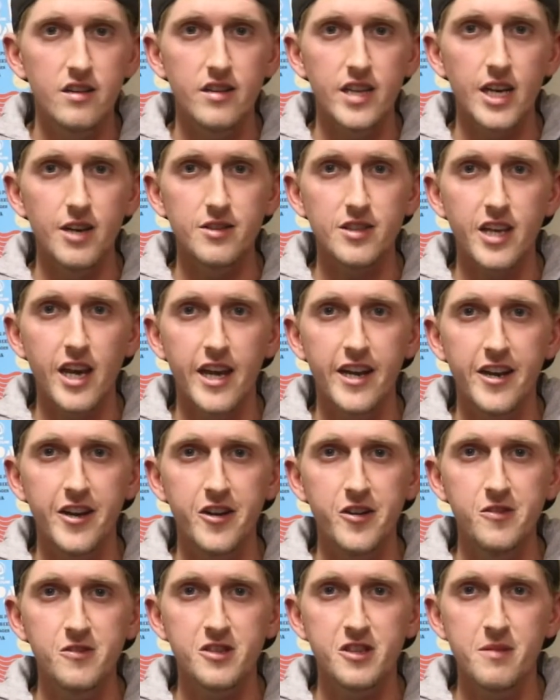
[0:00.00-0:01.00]
that was kind of
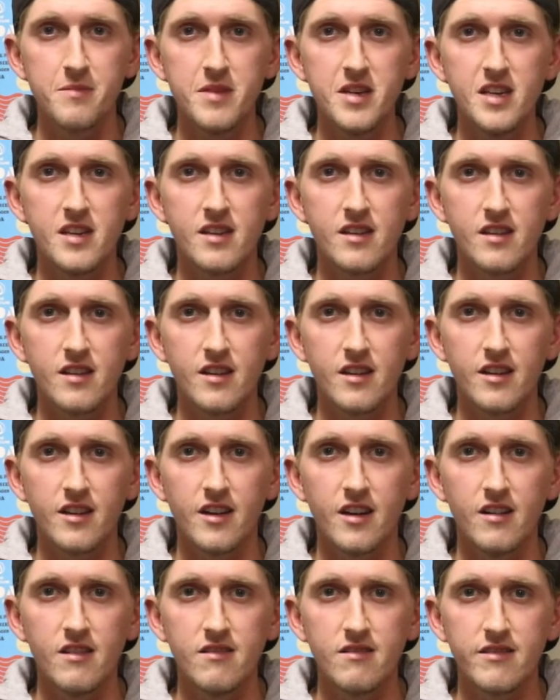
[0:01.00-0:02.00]
news to me. You
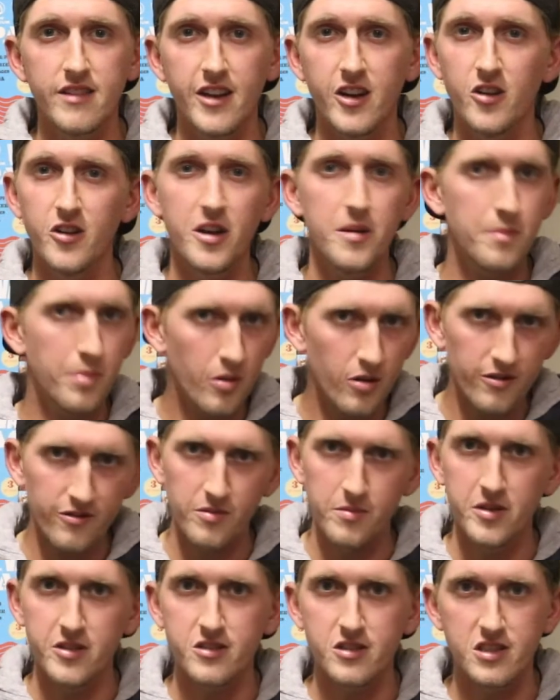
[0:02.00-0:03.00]
know, they don't import
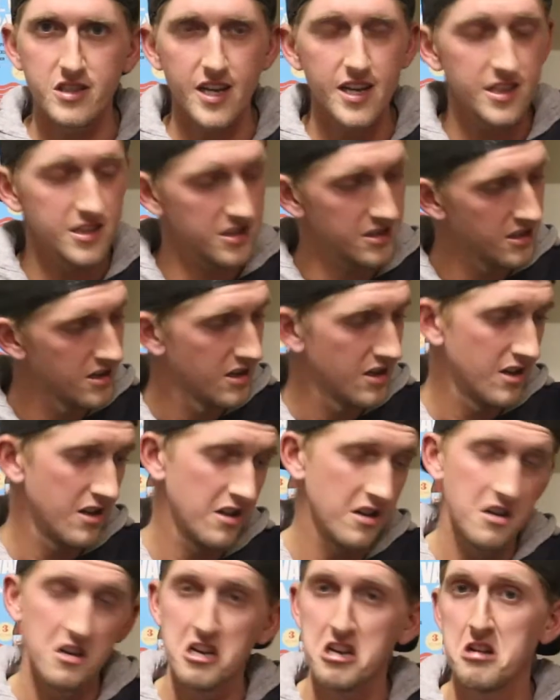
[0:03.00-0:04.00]
from other states.
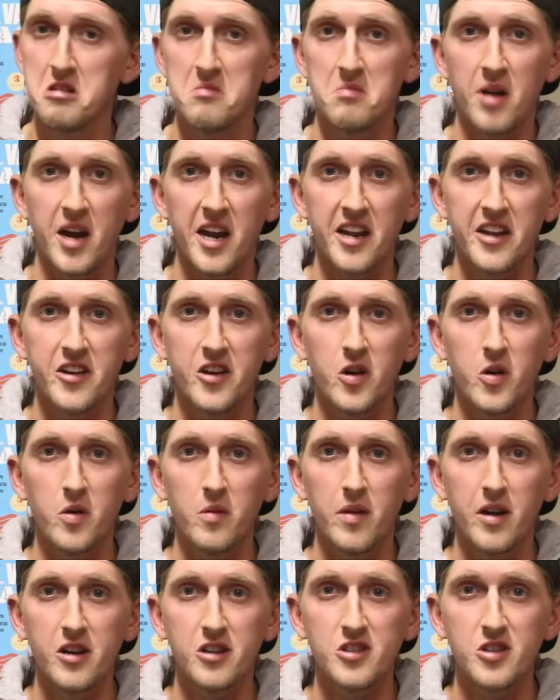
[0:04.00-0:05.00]
I didn't
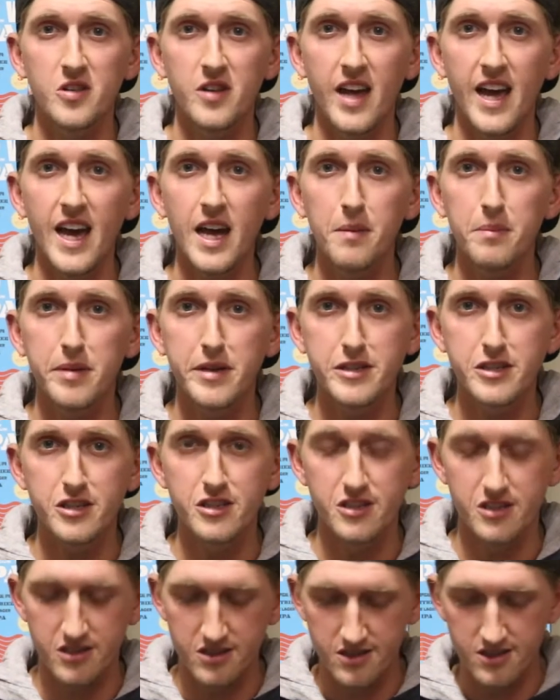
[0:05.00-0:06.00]
know Arizona had
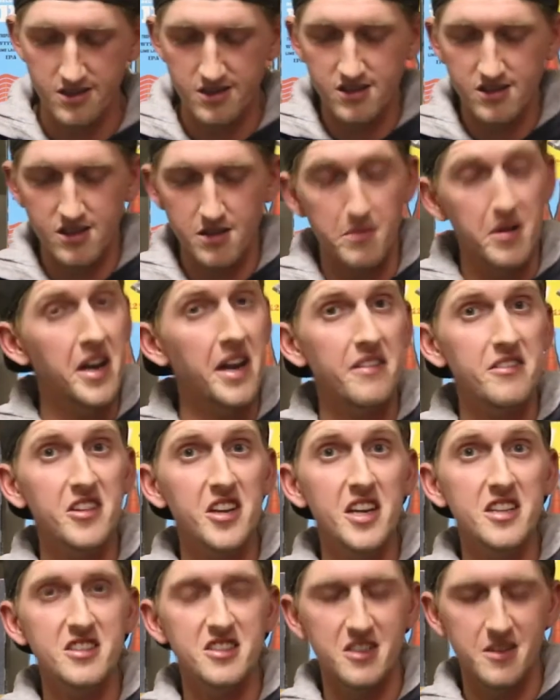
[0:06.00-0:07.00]
peaches. I might have to
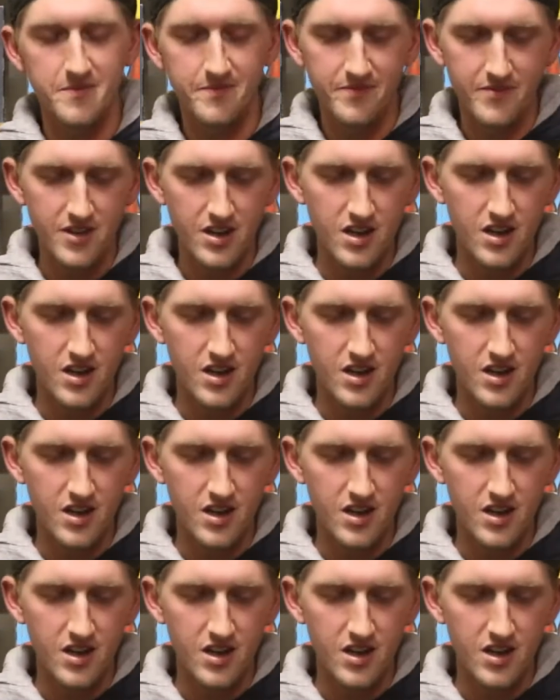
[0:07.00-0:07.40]
get some.